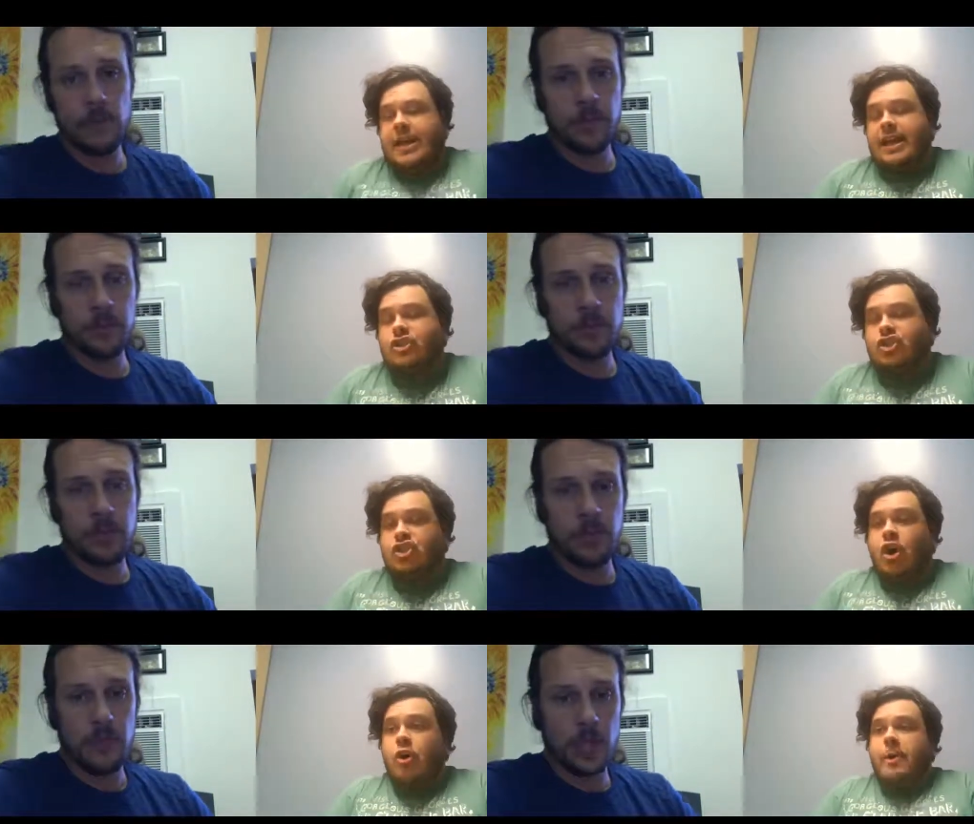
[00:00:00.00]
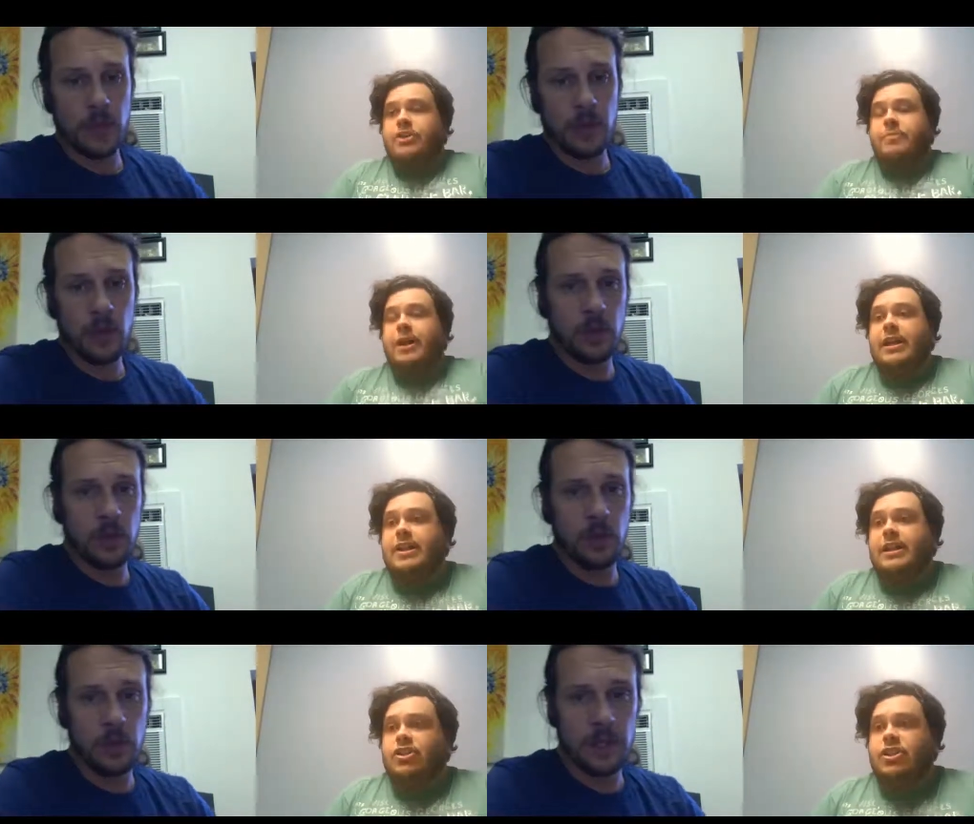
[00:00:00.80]
Speaker 1: that's so much money
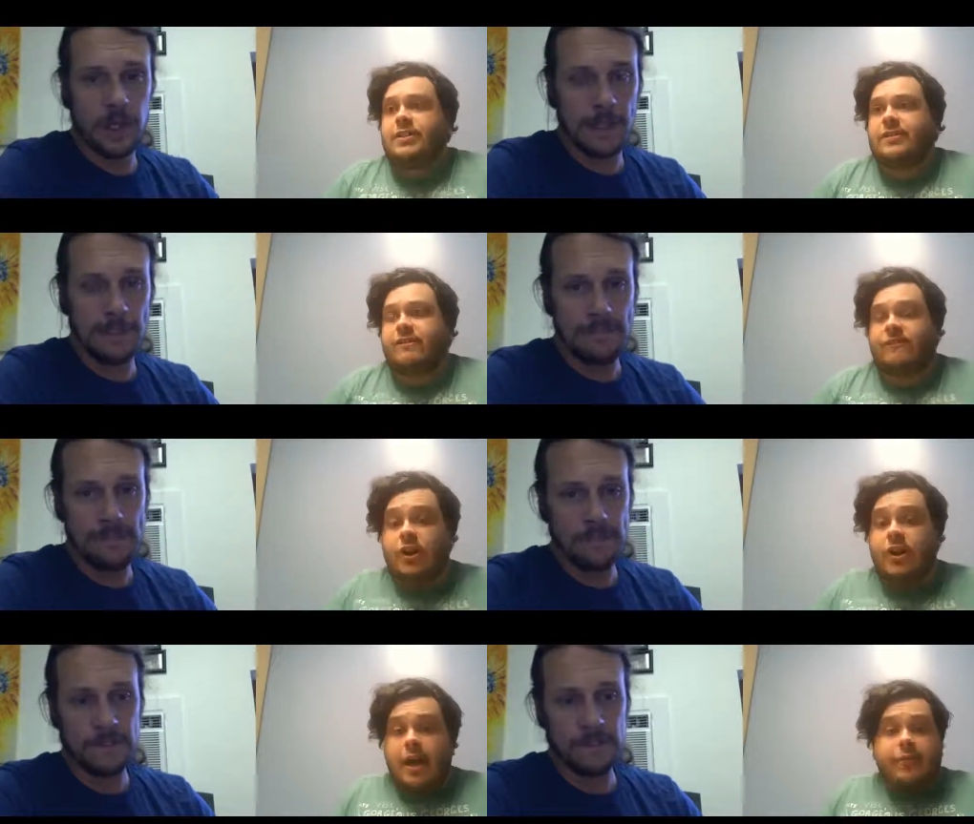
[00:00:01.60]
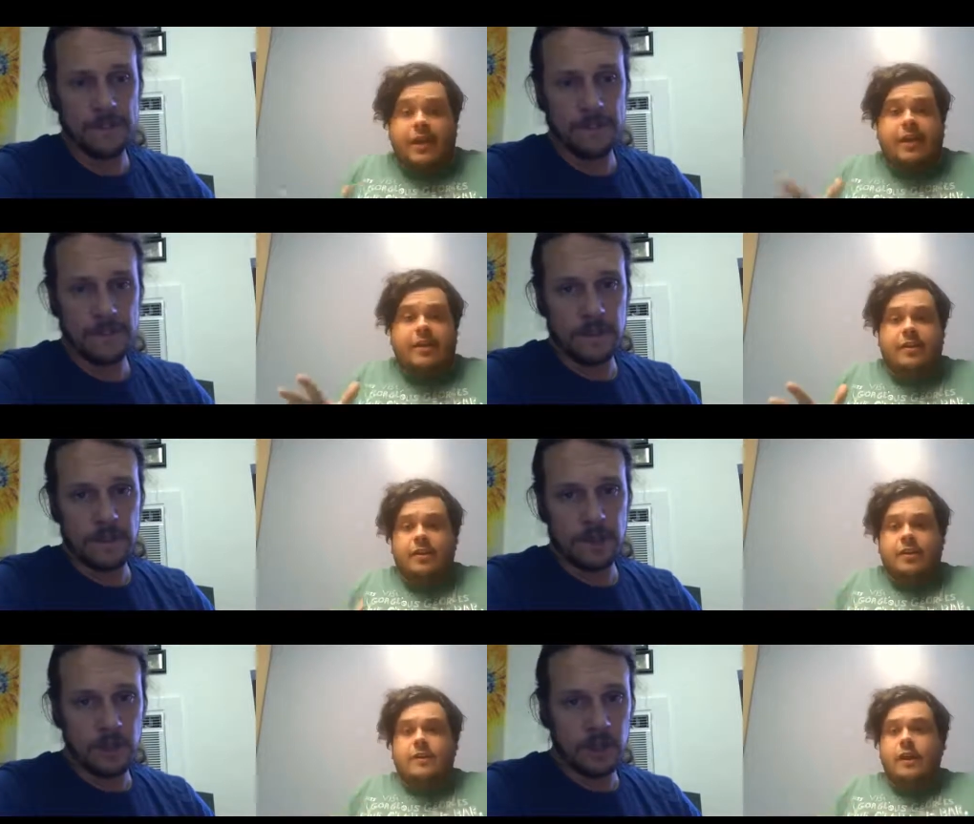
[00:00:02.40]
that's just for nothing.
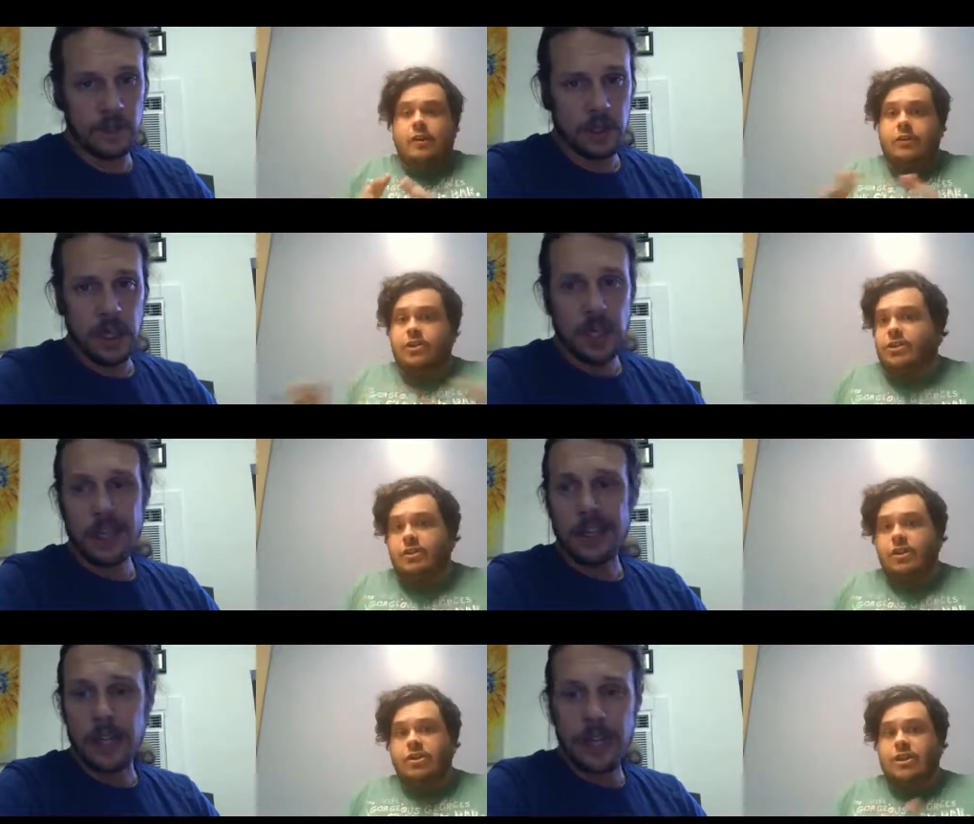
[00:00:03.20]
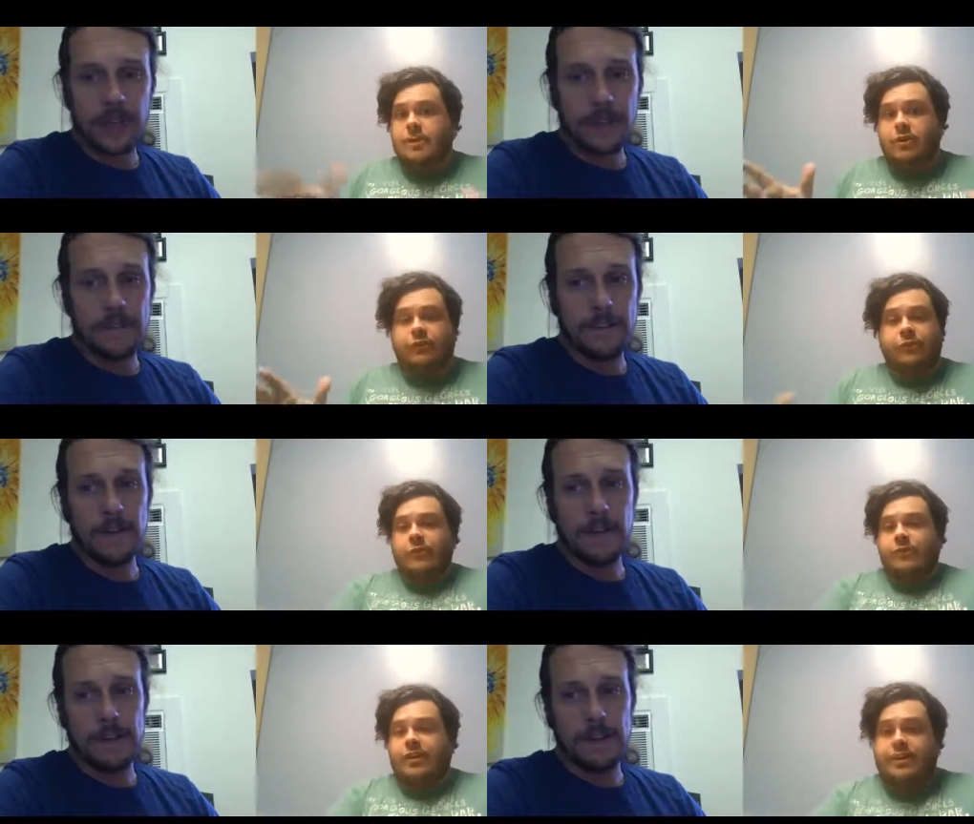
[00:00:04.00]
You know, just your typical
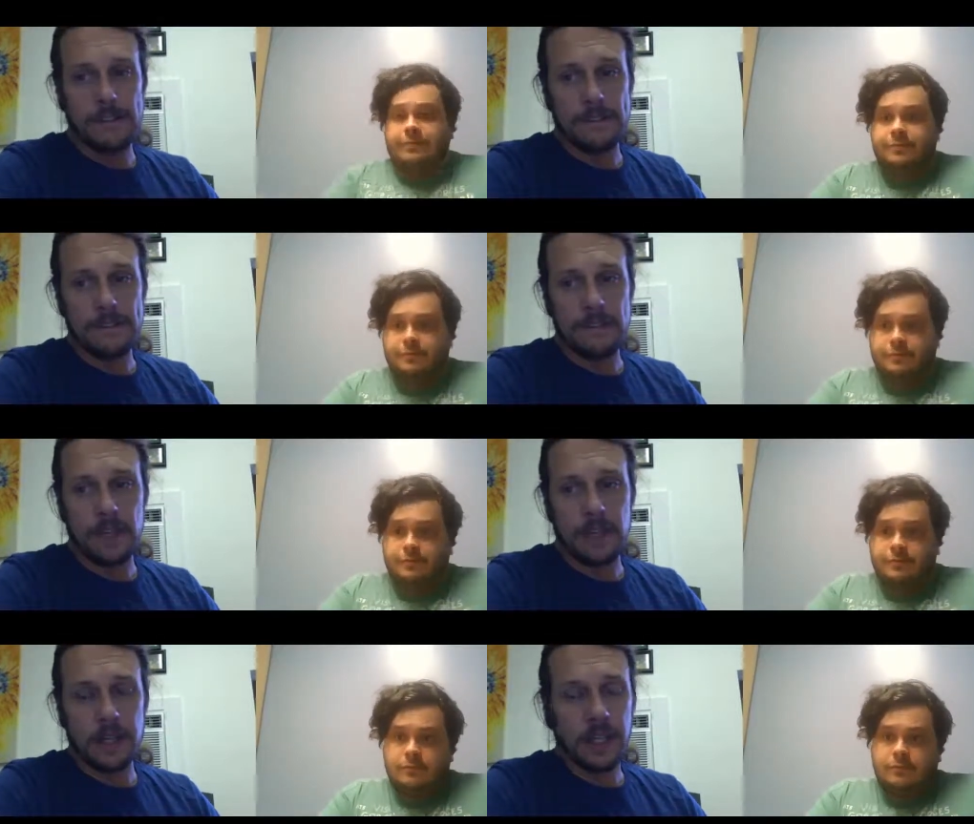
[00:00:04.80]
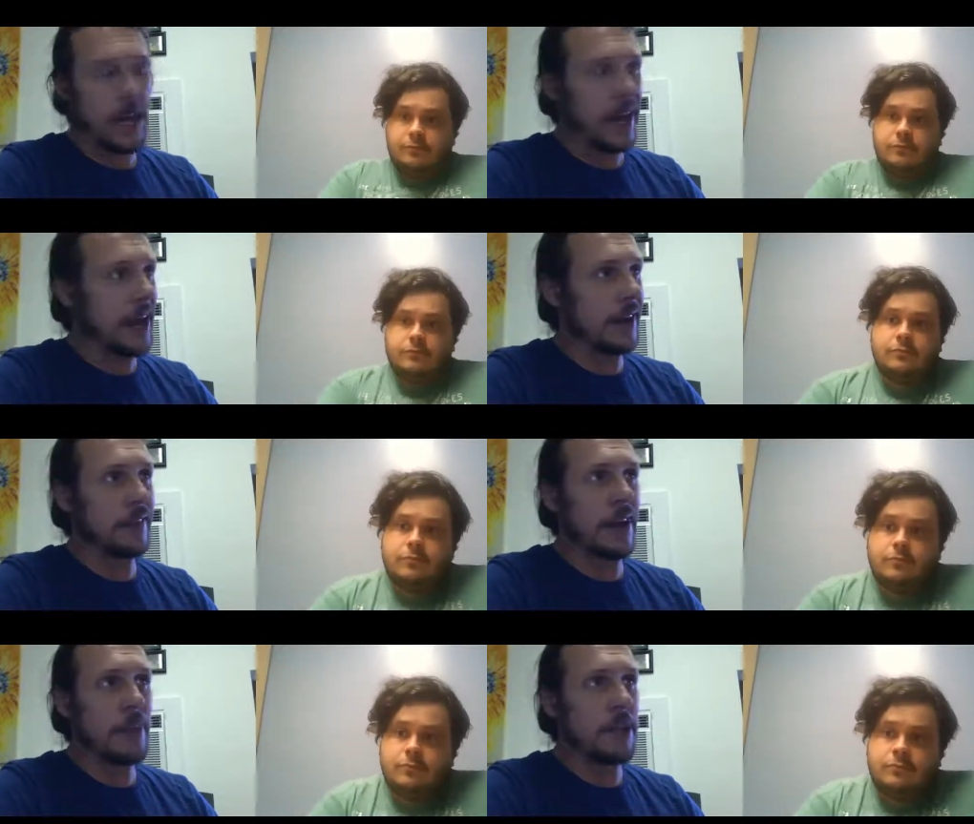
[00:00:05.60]
source.
Speaker 2: I,
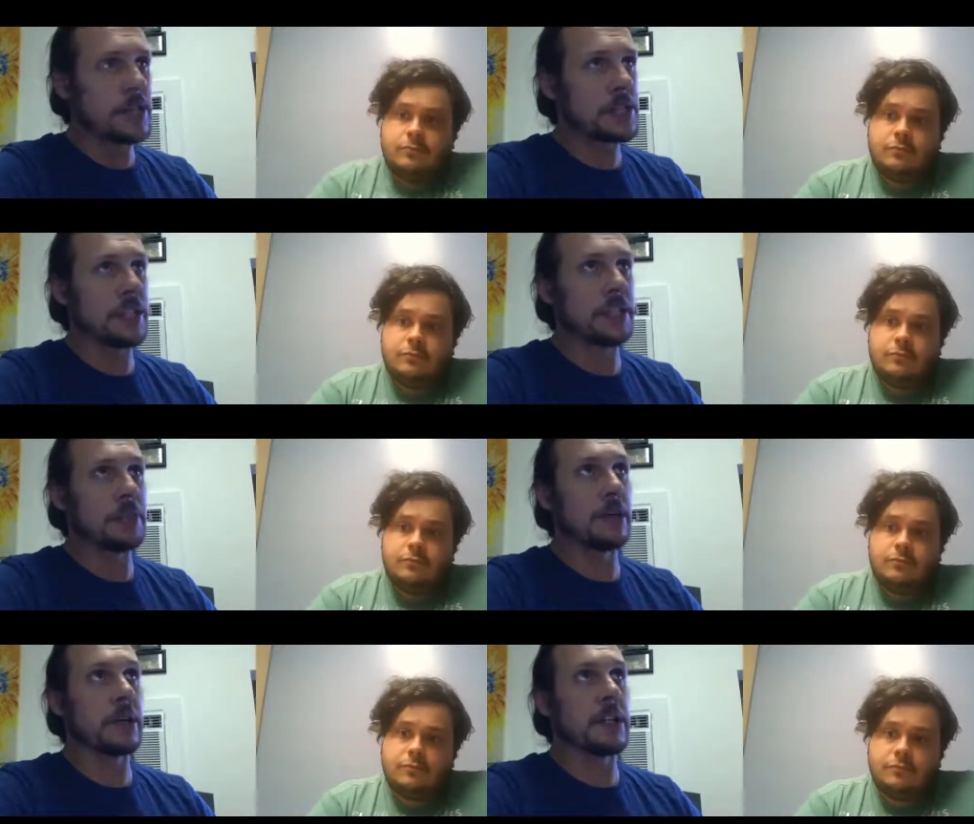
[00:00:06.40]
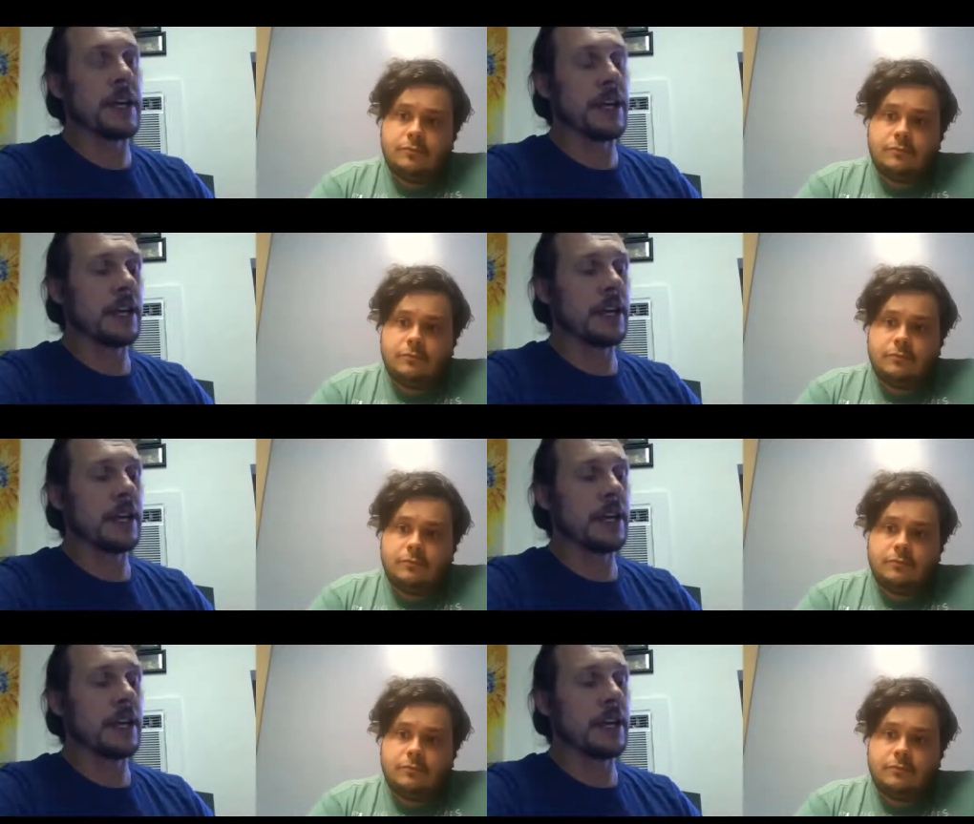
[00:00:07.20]
I mentioned in the book that